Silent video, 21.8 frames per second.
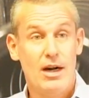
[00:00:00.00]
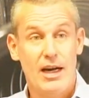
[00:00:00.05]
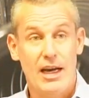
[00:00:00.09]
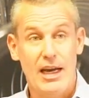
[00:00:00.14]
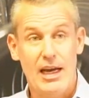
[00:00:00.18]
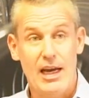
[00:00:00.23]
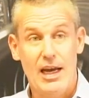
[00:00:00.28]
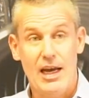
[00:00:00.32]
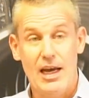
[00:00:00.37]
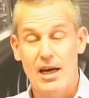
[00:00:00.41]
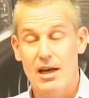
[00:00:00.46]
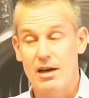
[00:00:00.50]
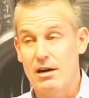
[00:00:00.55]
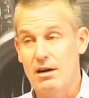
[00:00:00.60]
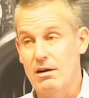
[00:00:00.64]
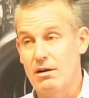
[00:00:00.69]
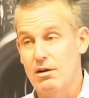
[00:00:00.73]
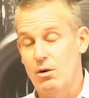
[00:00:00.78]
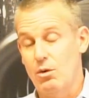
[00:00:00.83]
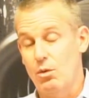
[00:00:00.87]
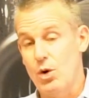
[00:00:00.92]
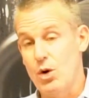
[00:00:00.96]
And
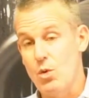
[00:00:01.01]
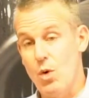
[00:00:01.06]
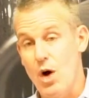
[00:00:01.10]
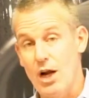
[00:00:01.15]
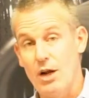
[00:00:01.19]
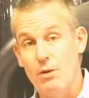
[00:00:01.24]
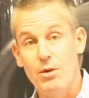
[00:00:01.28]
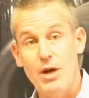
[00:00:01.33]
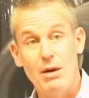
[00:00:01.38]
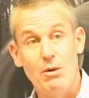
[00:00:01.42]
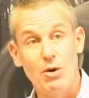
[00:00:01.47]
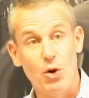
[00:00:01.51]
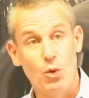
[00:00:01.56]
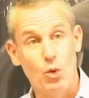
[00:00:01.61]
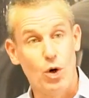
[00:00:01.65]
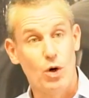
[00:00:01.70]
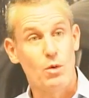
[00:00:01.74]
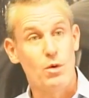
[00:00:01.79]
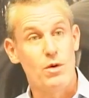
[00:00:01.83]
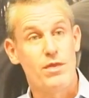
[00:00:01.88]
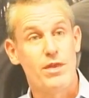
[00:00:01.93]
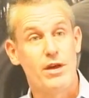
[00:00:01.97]
we want to be able to
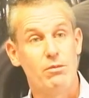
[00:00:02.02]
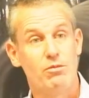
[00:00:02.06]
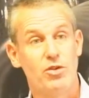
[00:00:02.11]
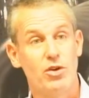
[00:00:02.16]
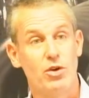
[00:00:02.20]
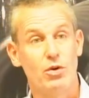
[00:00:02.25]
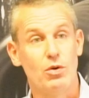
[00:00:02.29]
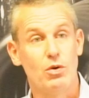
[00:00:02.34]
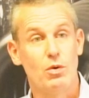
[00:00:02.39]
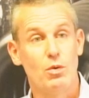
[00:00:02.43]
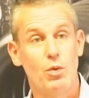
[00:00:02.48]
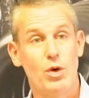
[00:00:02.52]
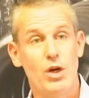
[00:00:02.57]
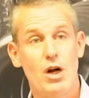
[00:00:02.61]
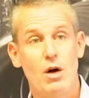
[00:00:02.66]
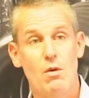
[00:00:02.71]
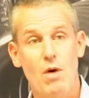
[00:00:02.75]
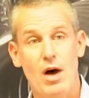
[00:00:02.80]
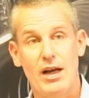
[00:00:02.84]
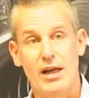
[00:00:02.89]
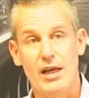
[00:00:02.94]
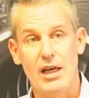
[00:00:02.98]
work with them too. We don't
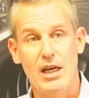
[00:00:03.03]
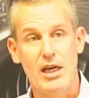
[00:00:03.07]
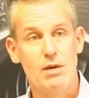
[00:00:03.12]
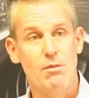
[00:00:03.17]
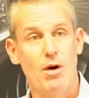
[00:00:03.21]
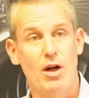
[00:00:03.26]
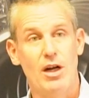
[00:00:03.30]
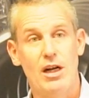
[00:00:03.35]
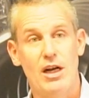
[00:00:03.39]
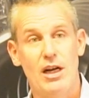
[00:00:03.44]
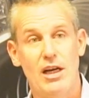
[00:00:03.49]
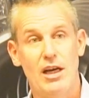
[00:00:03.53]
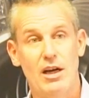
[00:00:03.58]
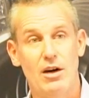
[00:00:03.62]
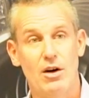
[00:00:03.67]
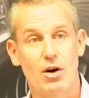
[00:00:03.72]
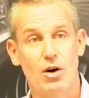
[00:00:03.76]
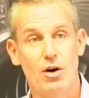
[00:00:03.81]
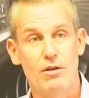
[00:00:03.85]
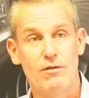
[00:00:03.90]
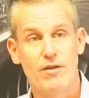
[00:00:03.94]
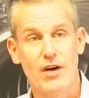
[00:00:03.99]
want anybody to get
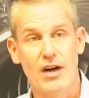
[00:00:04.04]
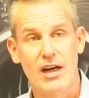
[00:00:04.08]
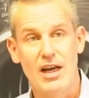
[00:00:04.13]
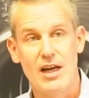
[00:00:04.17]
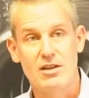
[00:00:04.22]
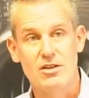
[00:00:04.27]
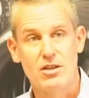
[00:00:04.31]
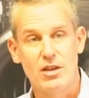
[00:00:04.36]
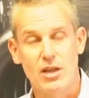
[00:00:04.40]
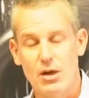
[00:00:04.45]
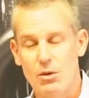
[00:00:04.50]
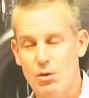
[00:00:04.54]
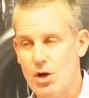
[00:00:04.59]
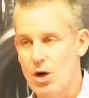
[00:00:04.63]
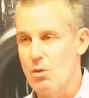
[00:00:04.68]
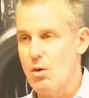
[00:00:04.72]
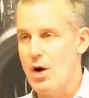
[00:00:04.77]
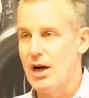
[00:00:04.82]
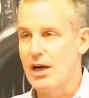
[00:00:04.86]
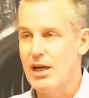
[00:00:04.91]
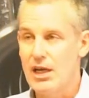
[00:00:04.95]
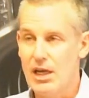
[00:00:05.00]
hurt financially. We don't
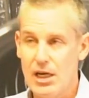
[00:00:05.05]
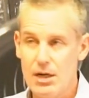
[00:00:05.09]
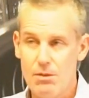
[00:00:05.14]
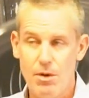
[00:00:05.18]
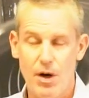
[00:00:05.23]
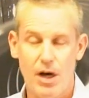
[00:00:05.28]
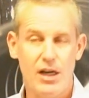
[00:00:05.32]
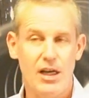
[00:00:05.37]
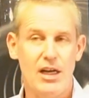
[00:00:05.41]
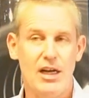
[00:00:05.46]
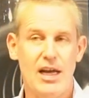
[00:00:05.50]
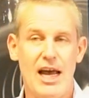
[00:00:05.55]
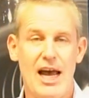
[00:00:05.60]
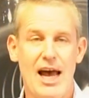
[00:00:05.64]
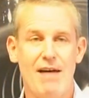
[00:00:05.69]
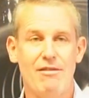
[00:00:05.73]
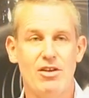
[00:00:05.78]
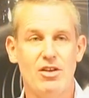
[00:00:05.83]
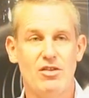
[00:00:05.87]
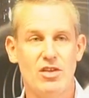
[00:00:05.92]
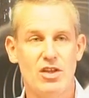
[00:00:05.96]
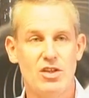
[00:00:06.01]
want anybody to have
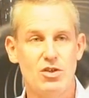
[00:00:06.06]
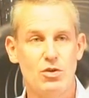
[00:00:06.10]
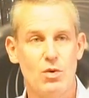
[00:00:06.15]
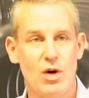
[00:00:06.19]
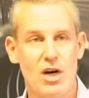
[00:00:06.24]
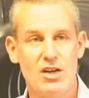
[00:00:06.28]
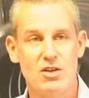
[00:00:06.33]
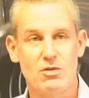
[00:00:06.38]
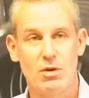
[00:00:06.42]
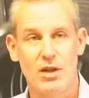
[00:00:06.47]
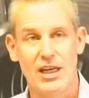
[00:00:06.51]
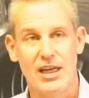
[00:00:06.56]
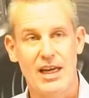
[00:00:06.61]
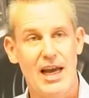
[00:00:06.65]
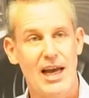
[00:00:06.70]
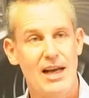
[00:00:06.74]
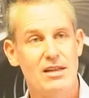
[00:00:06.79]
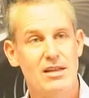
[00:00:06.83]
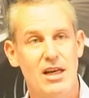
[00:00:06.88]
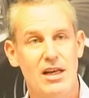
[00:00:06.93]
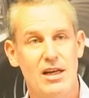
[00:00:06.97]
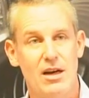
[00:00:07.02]
a situation where they
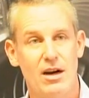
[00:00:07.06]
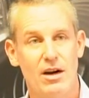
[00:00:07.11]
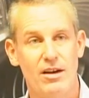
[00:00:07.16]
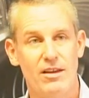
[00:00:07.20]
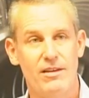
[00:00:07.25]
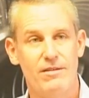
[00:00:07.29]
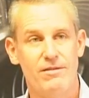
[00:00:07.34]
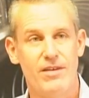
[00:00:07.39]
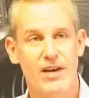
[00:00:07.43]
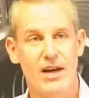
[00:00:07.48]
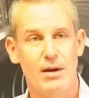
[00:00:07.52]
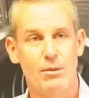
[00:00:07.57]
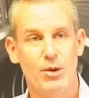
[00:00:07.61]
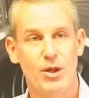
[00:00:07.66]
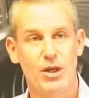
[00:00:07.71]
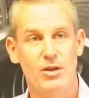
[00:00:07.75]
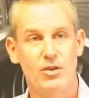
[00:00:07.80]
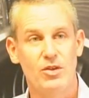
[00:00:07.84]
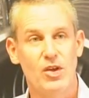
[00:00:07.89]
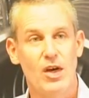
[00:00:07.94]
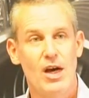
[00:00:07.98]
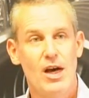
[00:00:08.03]
can't take care of their
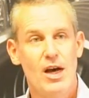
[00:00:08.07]
families.